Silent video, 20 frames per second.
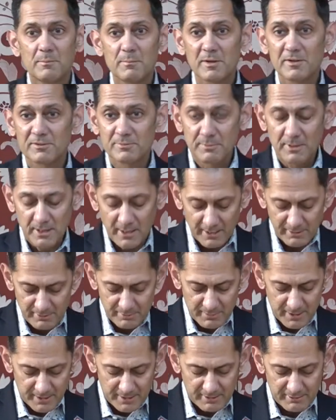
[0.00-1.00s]

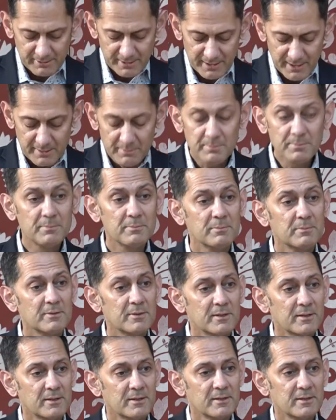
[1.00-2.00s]
Bismillahirrahmanirrahim,
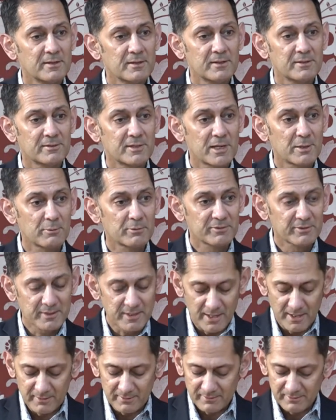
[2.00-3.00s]
distinguished
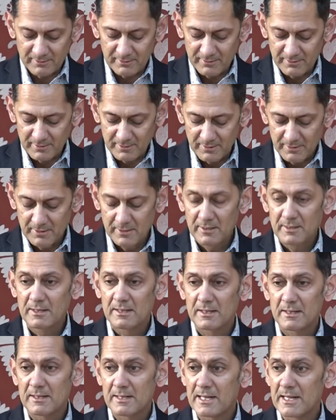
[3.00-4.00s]
guests,
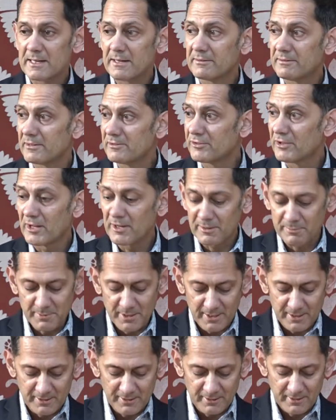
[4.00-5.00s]
ladies and
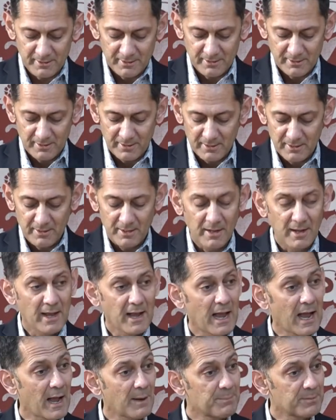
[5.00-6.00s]
gentlemen,
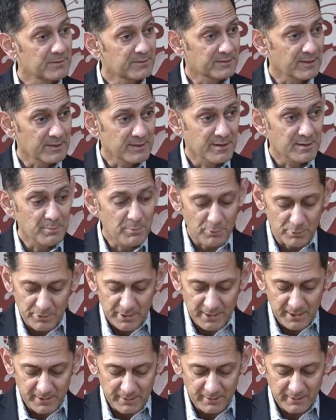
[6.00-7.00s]
happy Sunday
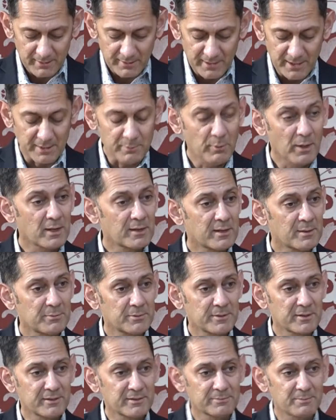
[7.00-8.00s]
morning and welcome to
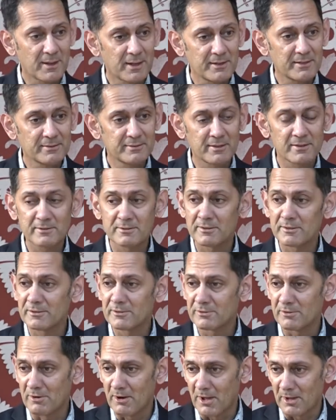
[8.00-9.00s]
the Smiley Centre in
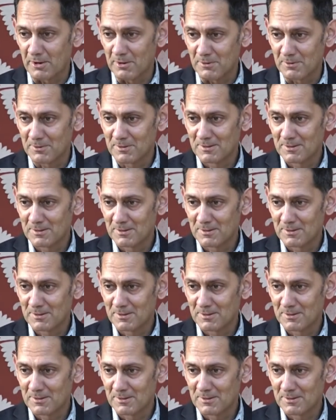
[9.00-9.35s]
Toronto.